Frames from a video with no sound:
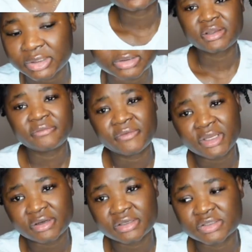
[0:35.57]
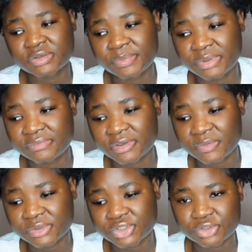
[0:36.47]
Today's video is going to be
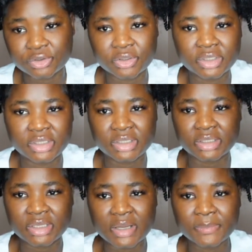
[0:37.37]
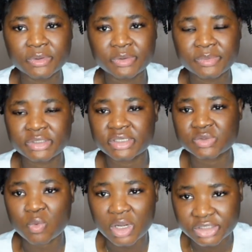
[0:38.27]
very short, and I'm going to be
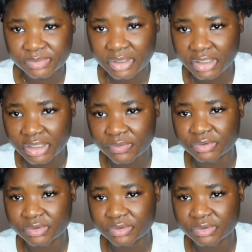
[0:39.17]
just washing my hair.